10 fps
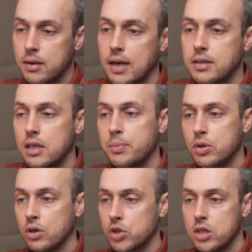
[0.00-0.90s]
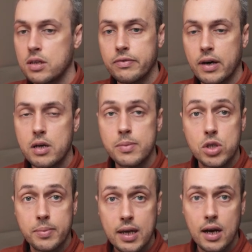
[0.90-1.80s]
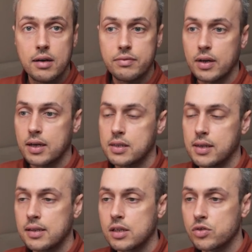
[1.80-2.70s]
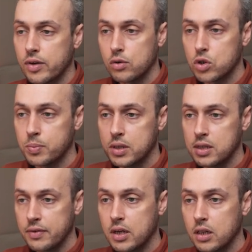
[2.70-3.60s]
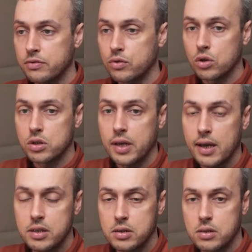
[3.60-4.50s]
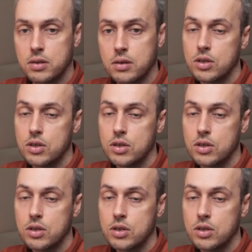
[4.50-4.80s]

And in a production environment, you might have a settings file specifically for tests.